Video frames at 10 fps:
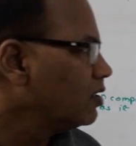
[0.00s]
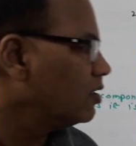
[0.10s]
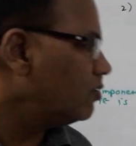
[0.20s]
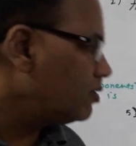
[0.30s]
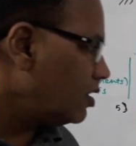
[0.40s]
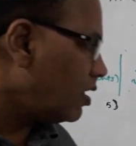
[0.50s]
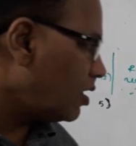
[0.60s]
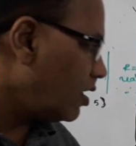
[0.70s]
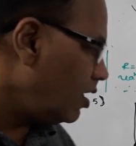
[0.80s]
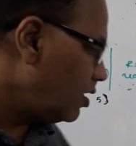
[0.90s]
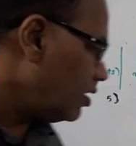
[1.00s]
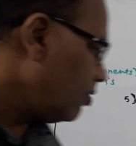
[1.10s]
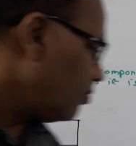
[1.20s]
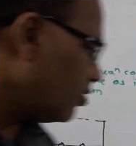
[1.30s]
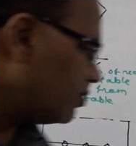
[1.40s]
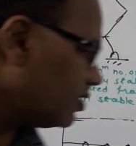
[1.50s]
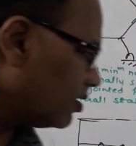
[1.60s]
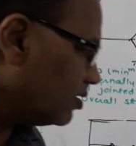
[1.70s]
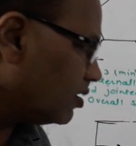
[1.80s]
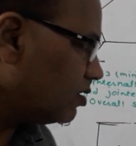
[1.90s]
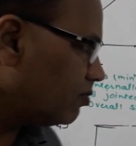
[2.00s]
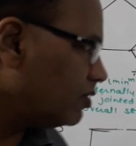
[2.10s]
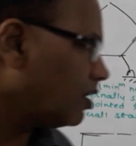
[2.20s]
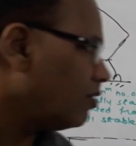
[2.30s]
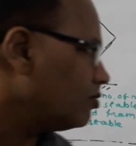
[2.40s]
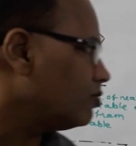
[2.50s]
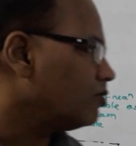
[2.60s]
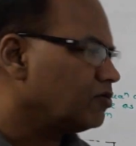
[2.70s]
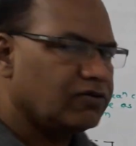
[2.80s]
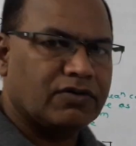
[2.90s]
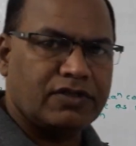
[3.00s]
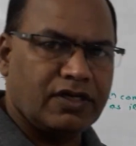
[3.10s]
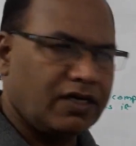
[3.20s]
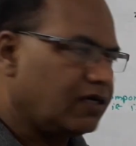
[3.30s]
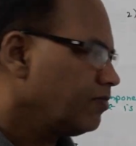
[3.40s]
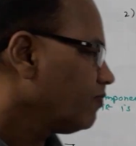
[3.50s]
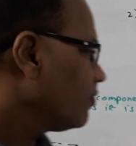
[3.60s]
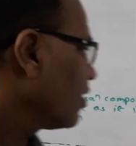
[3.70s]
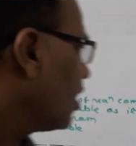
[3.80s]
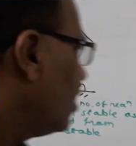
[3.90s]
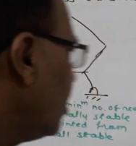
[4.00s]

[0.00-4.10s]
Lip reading: Now there are 8 number of structures which I have shown over there, and